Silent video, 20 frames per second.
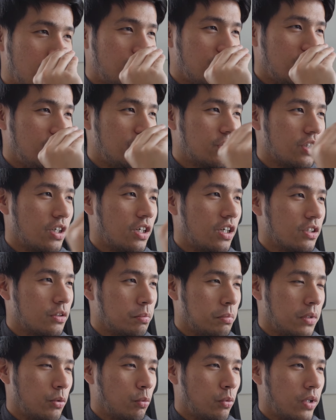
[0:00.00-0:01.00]
of these
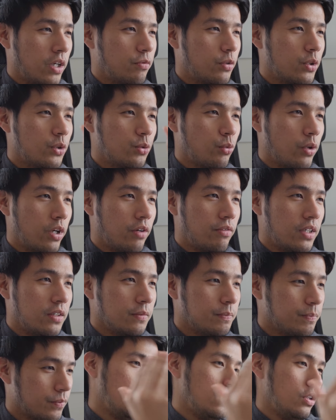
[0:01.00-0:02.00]
shots, my wife was
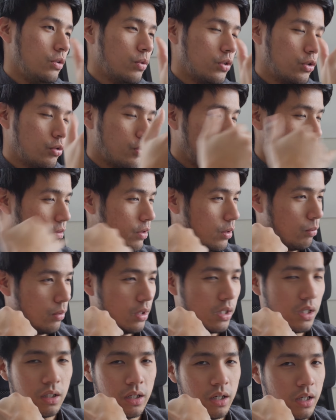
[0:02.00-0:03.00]
driving. She was driving
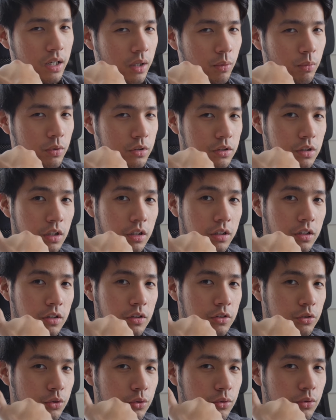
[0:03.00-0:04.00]
while I was
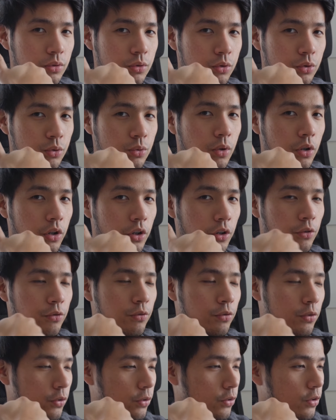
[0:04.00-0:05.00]
talking to her
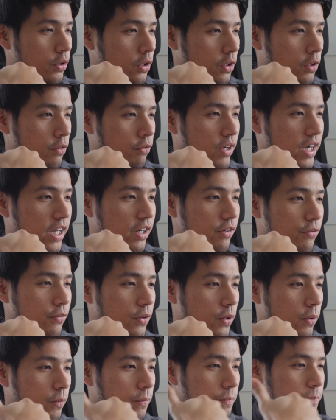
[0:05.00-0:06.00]
via the
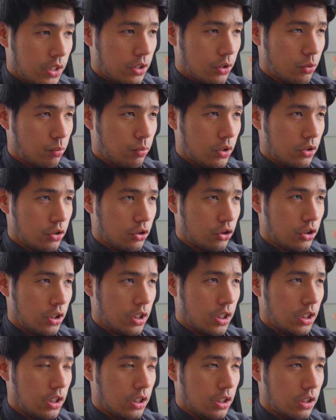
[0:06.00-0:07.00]
phone. This one
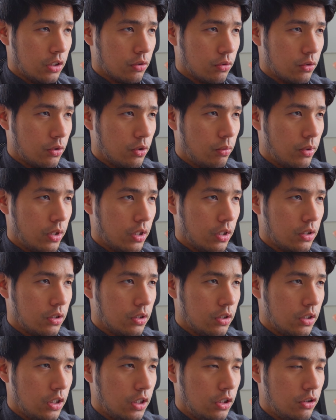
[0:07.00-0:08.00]
shot is going
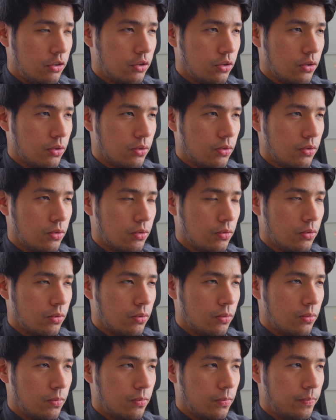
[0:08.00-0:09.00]
into
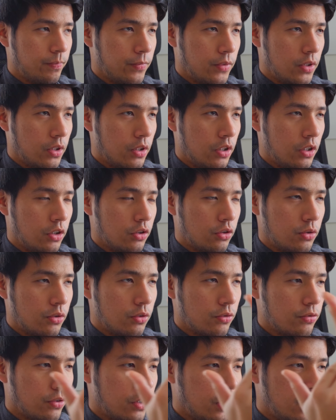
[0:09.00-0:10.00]

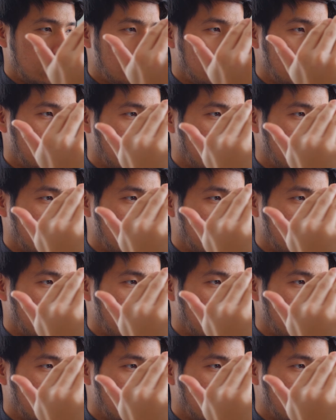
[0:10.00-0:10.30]
the frame,